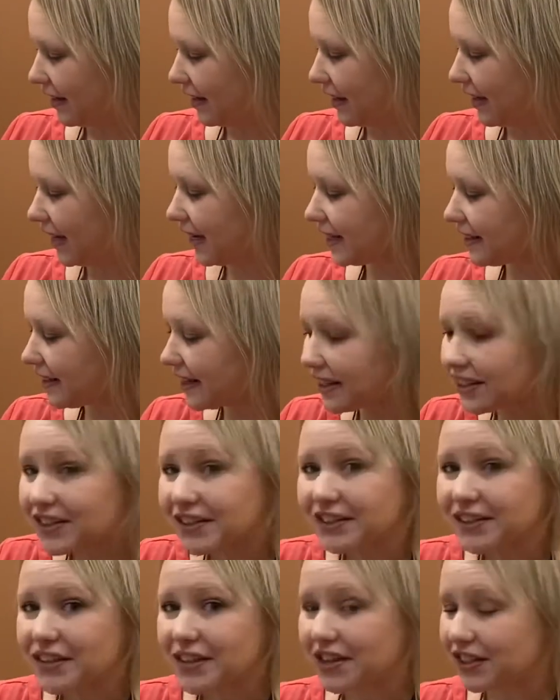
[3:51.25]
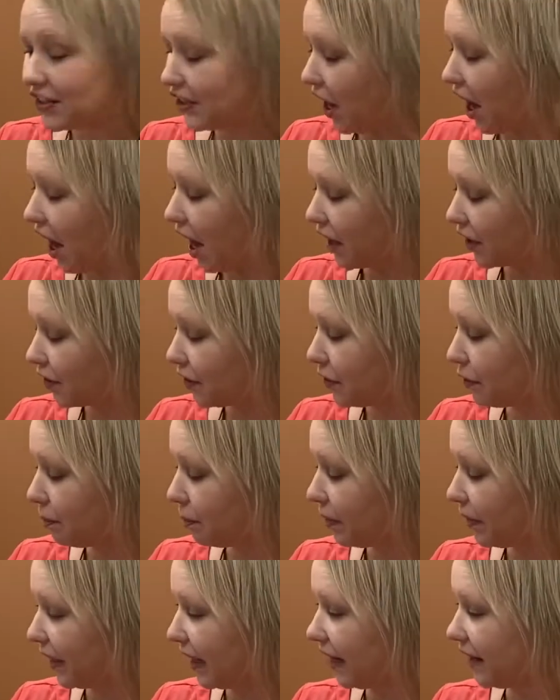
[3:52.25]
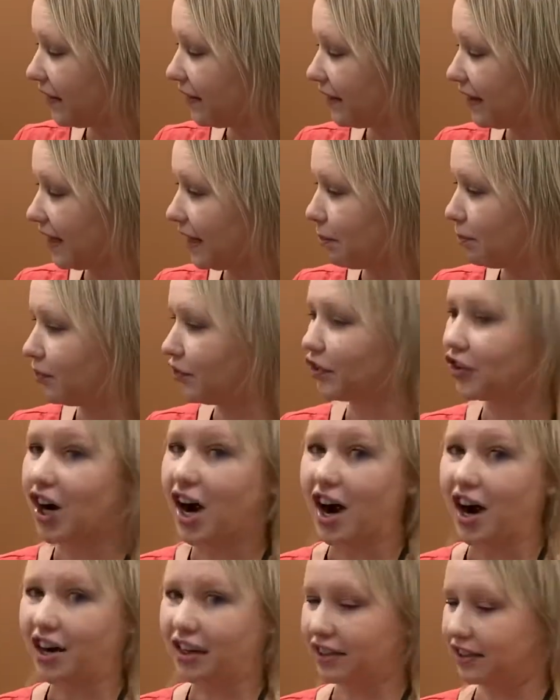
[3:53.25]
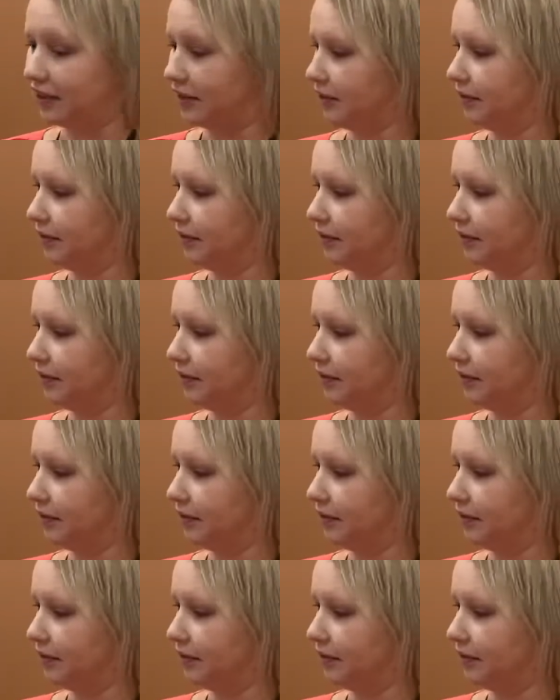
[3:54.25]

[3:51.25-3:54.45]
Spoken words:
He tickled the dog who played leapfrog.